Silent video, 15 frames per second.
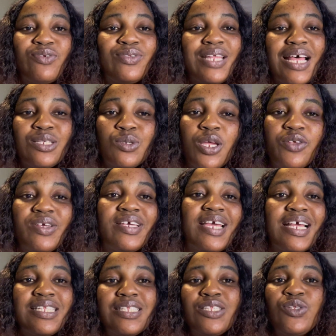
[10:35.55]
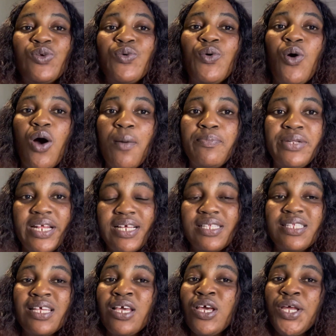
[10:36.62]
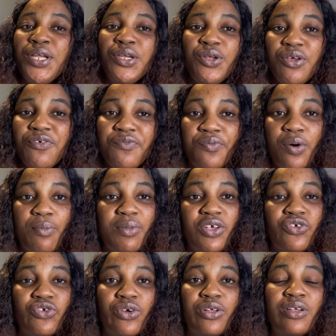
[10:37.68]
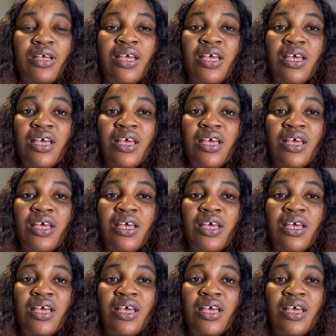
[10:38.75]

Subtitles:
That's where you get new updates, new information.